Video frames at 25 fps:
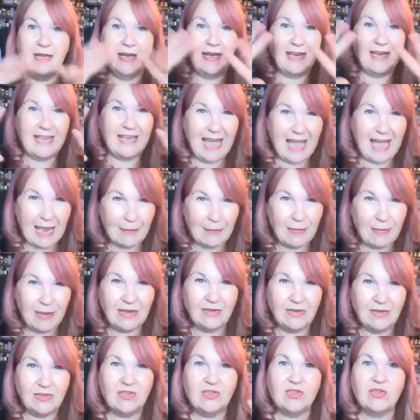a
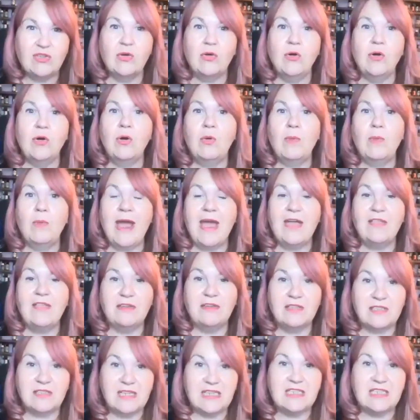gaming store where
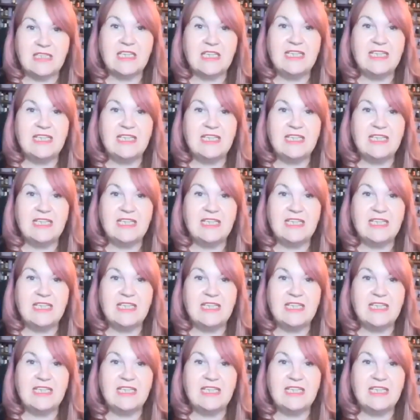there's this